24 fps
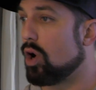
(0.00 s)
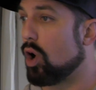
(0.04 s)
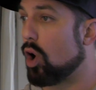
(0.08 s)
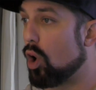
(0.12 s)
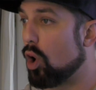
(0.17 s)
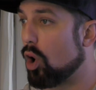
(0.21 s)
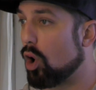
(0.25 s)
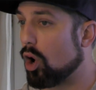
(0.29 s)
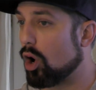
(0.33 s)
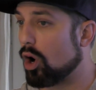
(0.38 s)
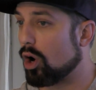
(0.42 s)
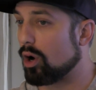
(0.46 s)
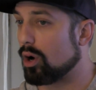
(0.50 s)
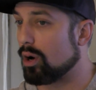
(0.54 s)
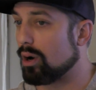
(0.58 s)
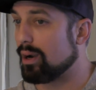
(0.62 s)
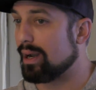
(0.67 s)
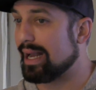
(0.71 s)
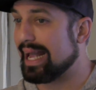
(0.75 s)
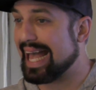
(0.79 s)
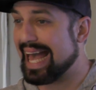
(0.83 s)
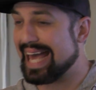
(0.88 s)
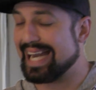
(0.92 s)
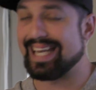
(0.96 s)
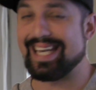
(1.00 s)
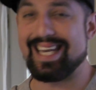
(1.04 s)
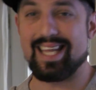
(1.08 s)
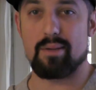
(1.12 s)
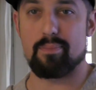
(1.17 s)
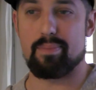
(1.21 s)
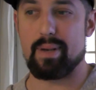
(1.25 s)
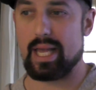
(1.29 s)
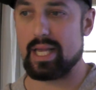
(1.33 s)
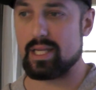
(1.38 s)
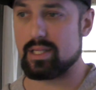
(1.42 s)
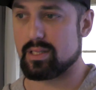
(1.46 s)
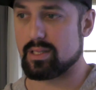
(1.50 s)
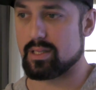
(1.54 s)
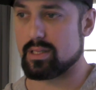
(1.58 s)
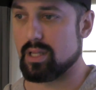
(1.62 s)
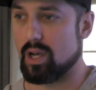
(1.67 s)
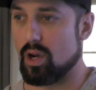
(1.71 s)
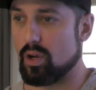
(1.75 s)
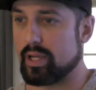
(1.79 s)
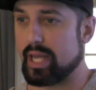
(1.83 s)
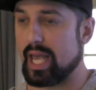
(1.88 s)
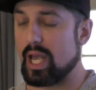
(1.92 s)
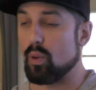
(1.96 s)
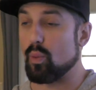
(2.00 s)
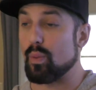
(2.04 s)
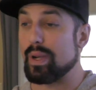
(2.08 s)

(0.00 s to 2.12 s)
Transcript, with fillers: our editing base, okay?